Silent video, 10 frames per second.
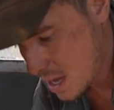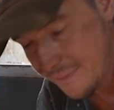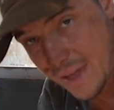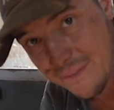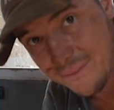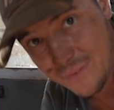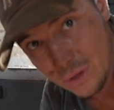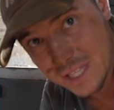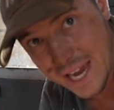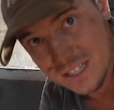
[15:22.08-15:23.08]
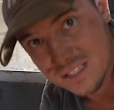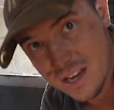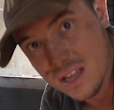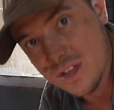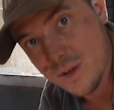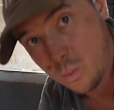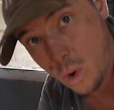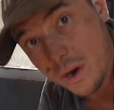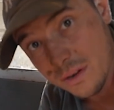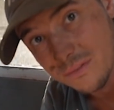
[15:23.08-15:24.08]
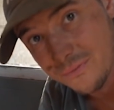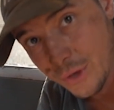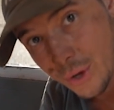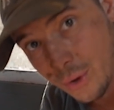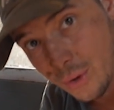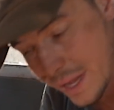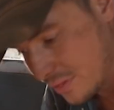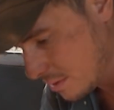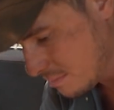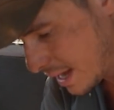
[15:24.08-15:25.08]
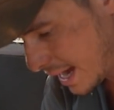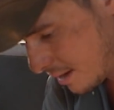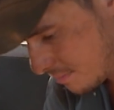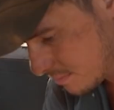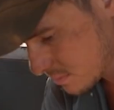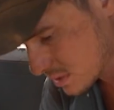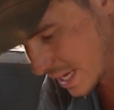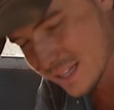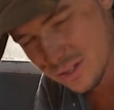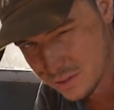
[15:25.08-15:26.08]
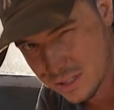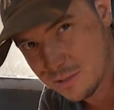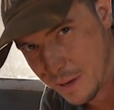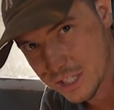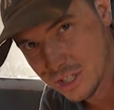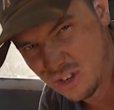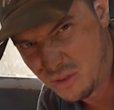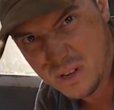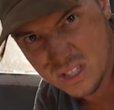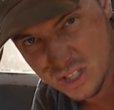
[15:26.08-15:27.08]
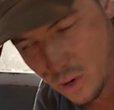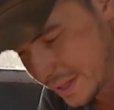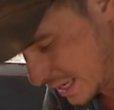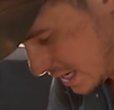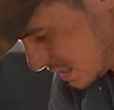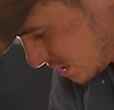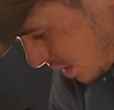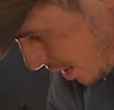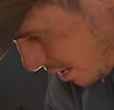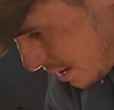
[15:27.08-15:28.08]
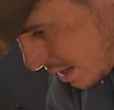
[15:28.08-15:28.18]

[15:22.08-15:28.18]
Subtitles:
if you have fuel tanks sitting, you want fuel in them. Diesel's especially good because it's oily, so